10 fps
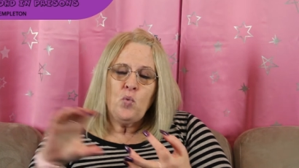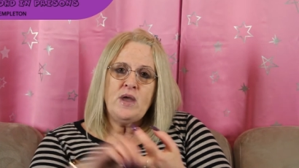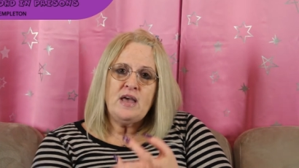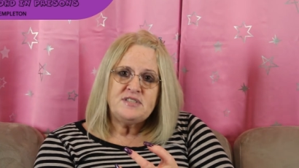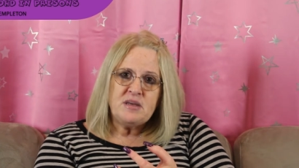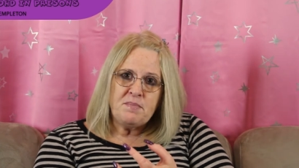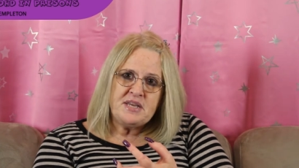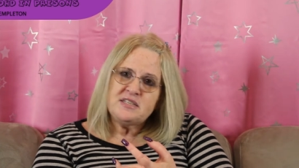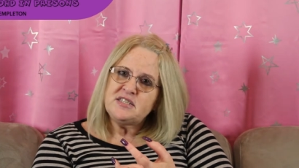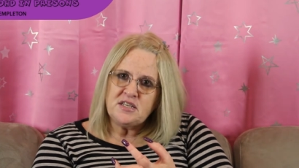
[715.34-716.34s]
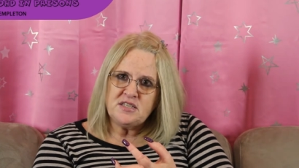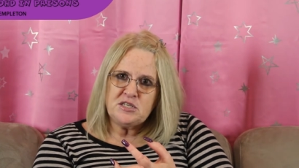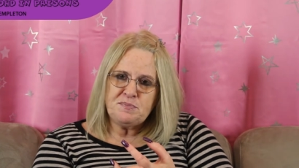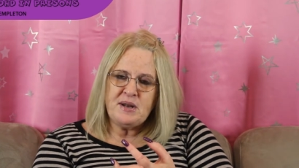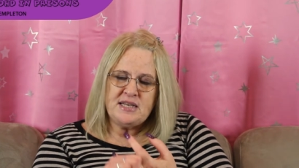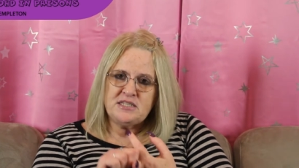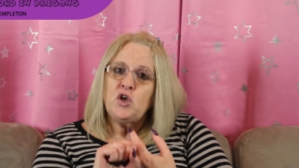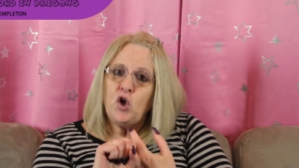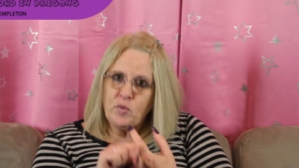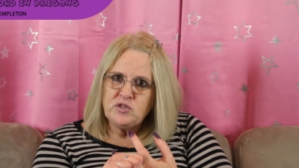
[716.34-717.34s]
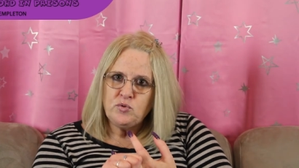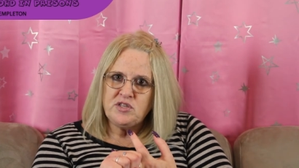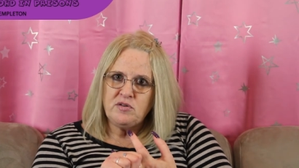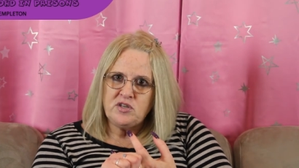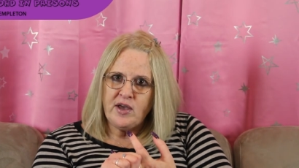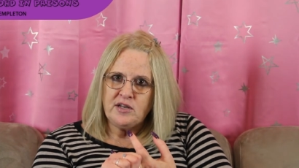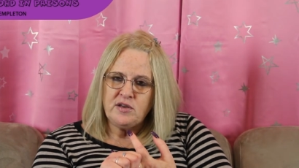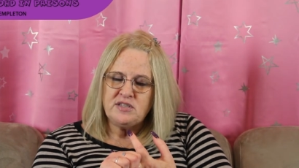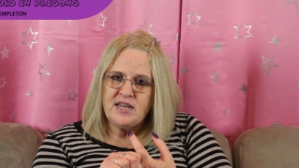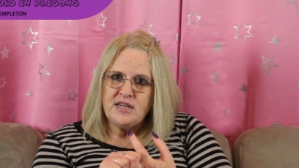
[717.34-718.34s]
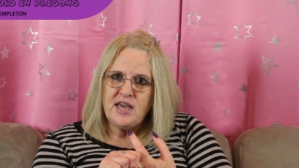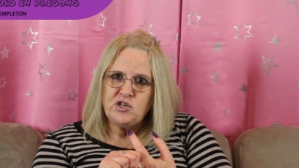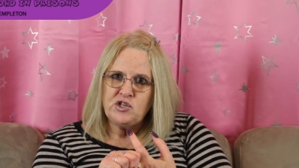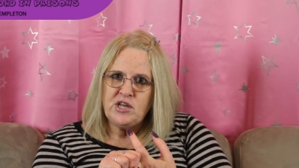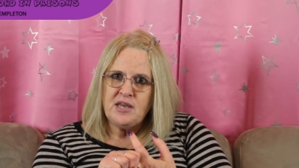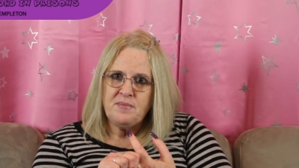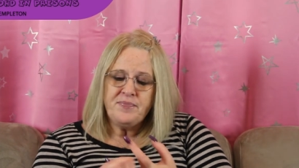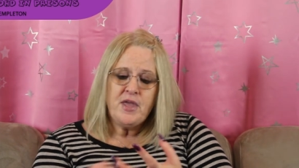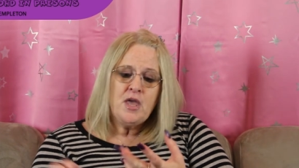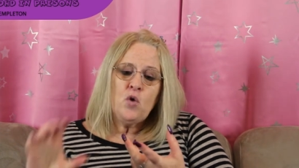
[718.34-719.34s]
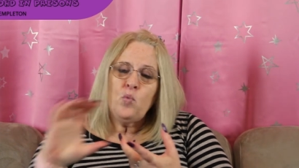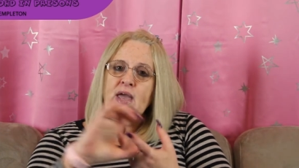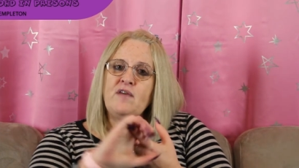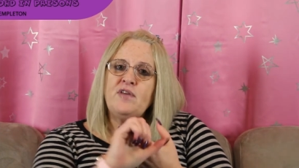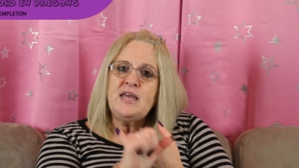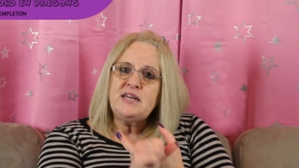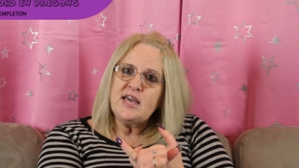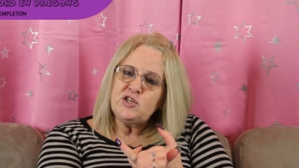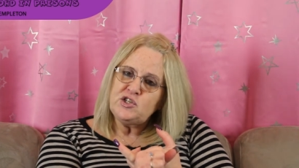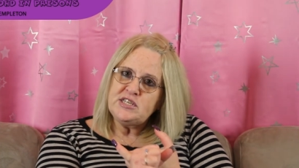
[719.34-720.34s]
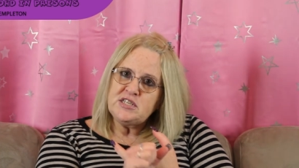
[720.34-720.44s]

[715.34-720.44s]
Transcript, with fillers: We have somebody in Sussex Police who is also diagnosed ADHD. We have an ADHD